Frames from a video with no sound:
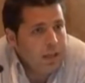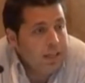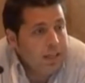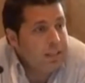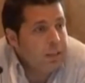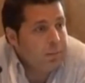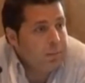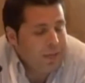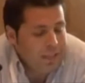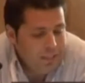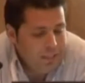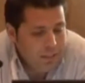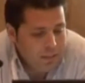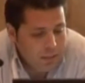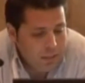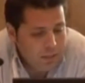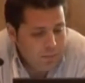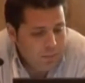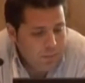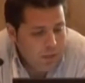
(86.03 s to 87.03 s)

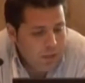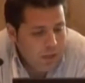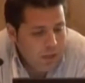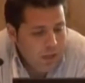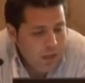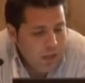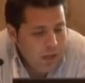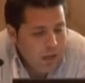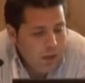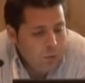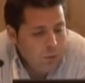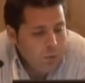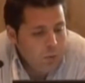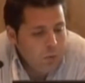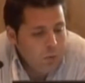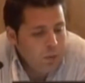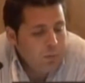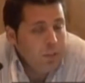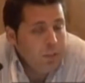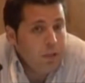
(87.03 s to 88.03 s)
independently. And
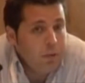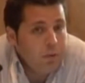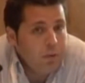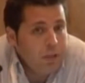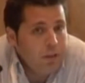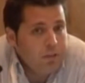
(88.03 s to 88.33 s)
we believe we